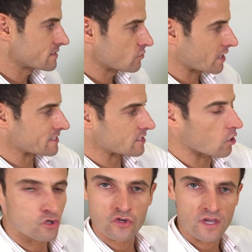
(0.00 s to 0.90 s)
You can see
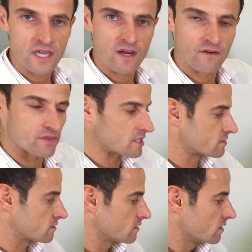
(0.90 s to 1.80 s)
also here
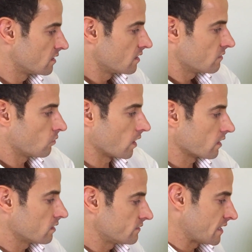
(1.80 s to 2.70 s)

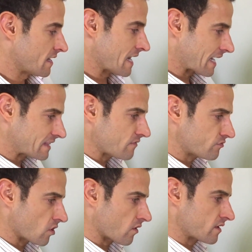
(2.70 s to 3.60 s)
the negative
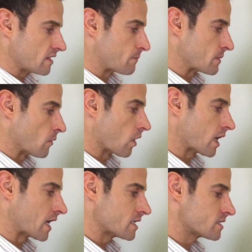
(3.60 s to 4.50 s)
torque in the
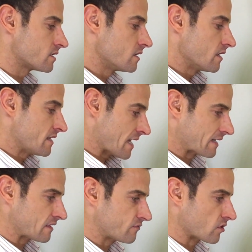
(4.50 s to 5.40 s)
premolars,
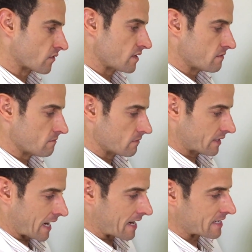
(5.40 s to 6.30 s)
negative torque in
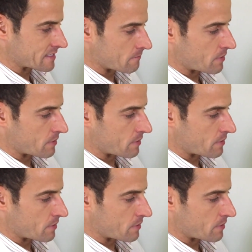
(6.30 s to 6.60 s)
canines and